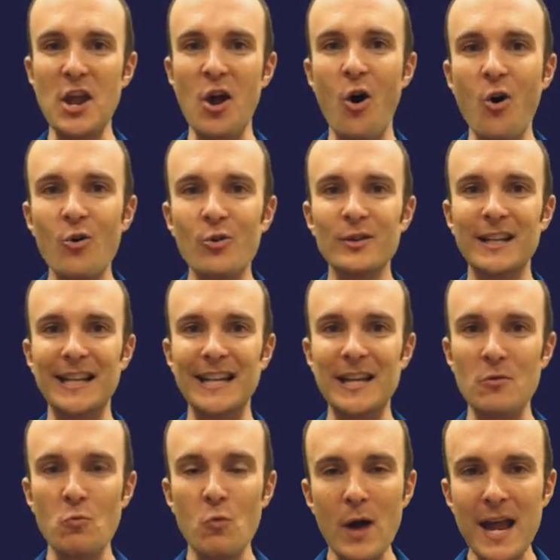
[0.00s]
the
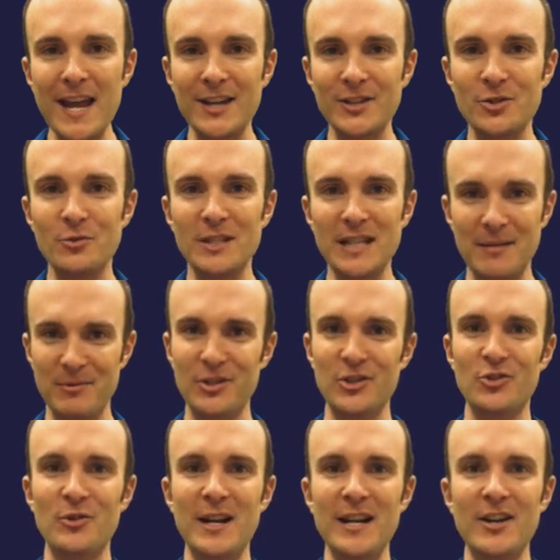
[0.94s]
only way to
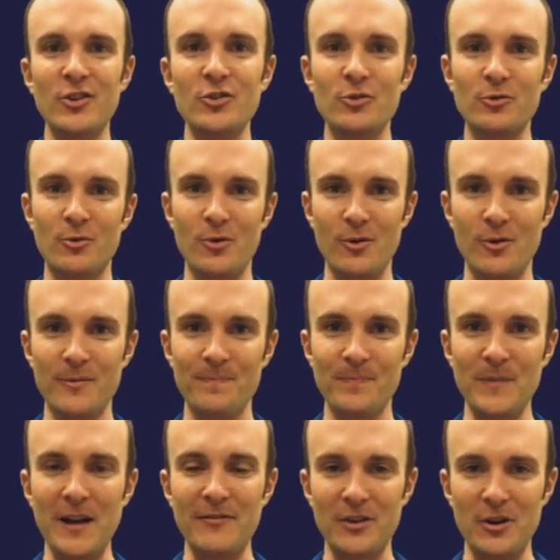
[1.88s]
demonstrate control
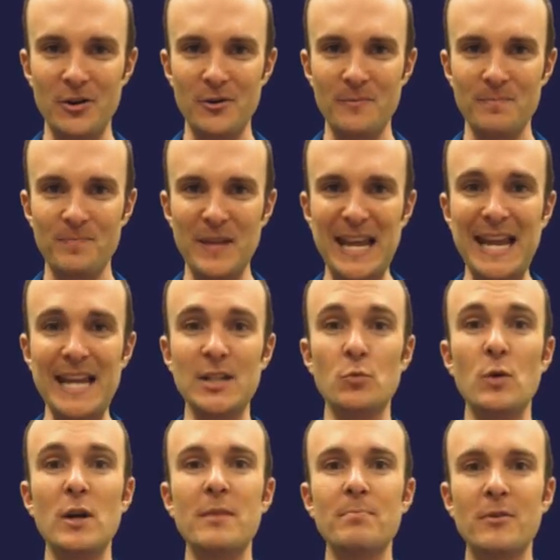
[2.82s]
of a home
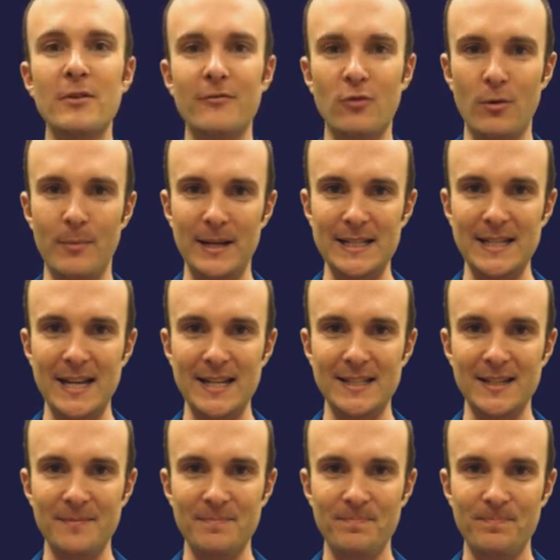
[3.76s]
is with performance
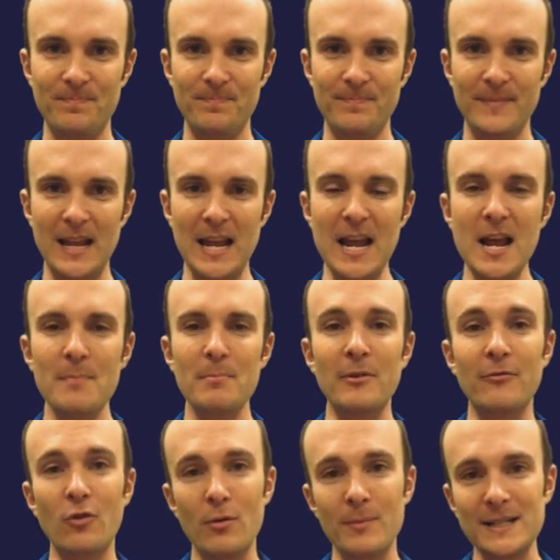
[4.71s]
testing.
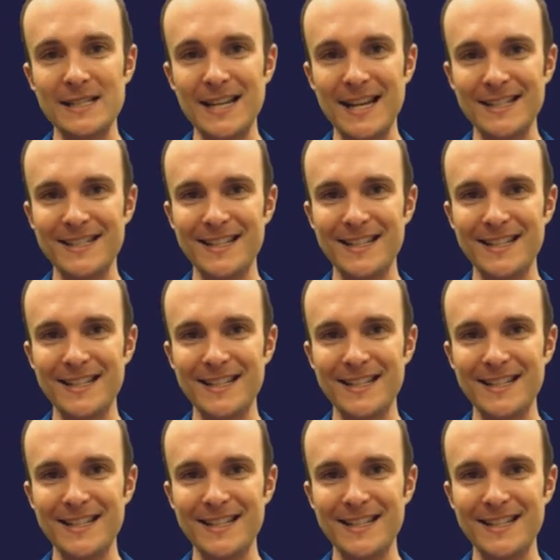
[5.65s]
Performance